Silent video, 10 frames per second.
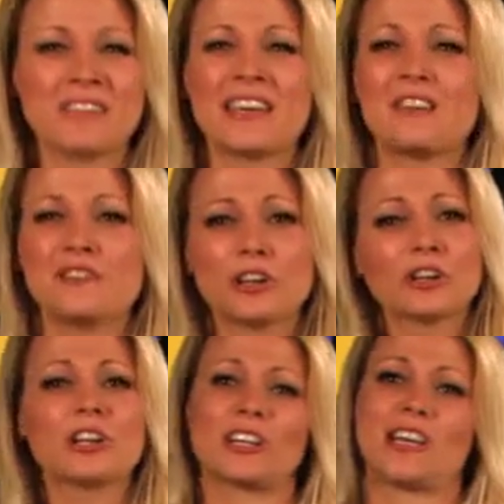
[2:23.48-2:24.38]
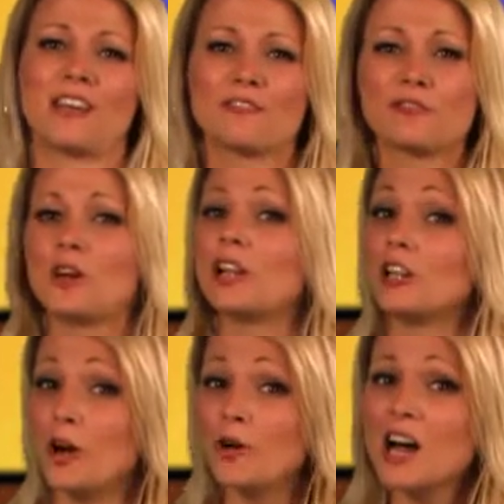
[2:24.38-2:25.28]
If you're looking for a
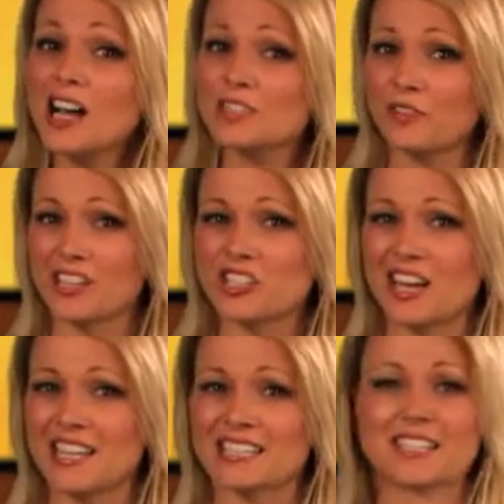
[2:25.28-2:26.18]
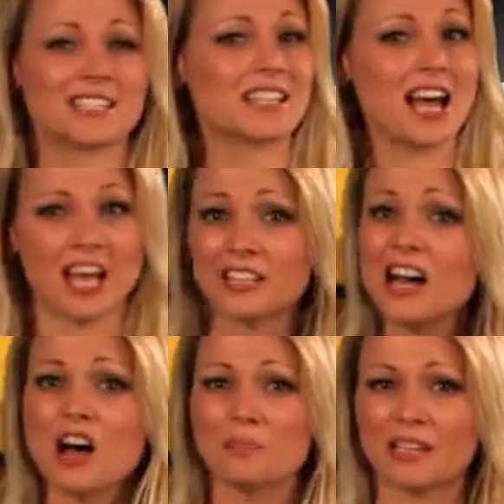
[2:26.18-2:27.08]
low-cost franchise that's
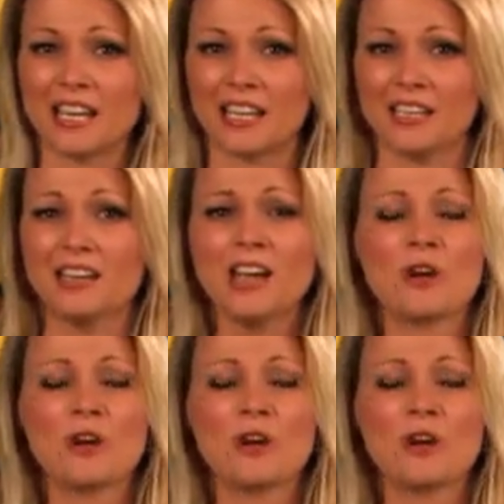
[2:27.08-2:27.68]
uncomplicated,